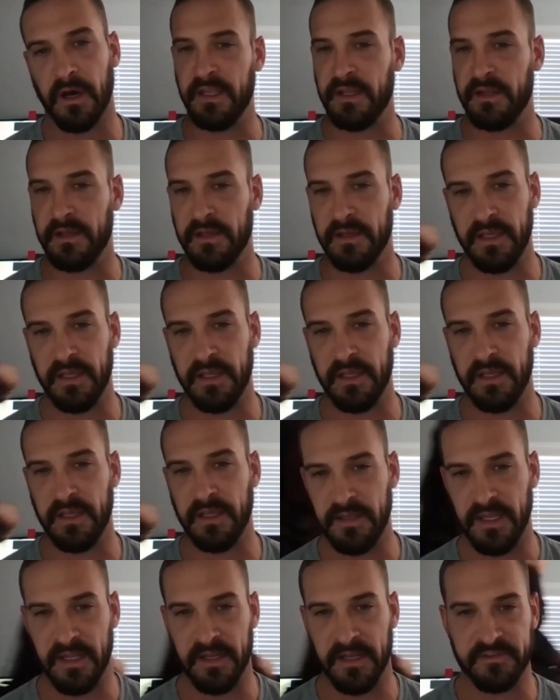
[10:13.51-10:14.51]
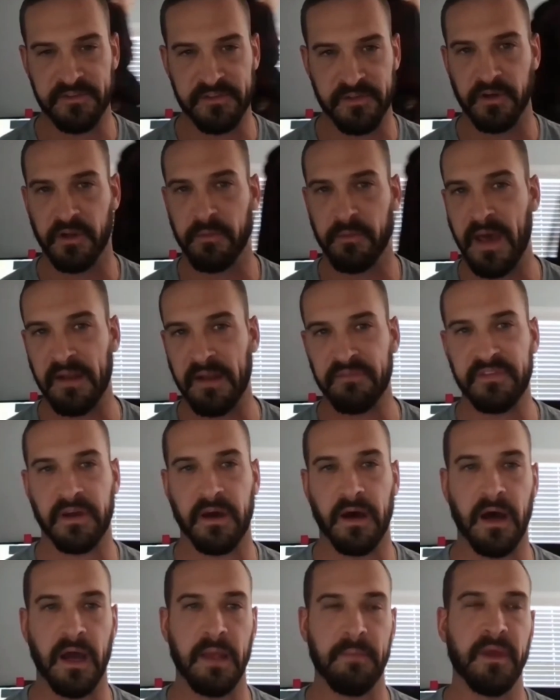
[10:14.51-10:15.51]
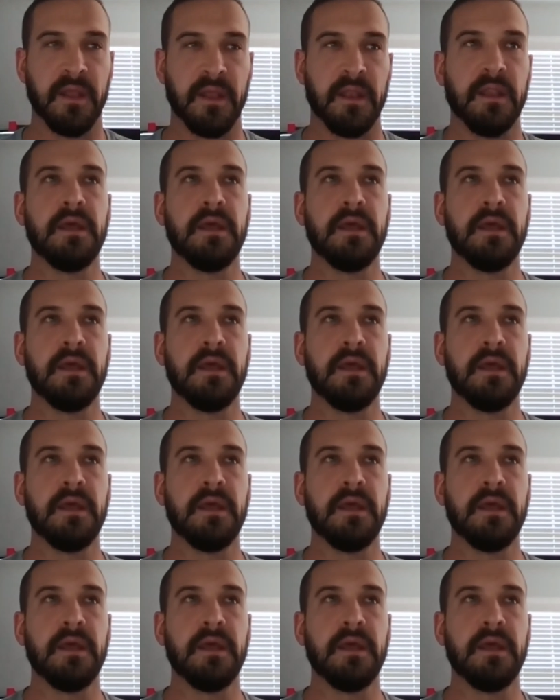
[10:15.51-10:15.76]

in a certain amount of time,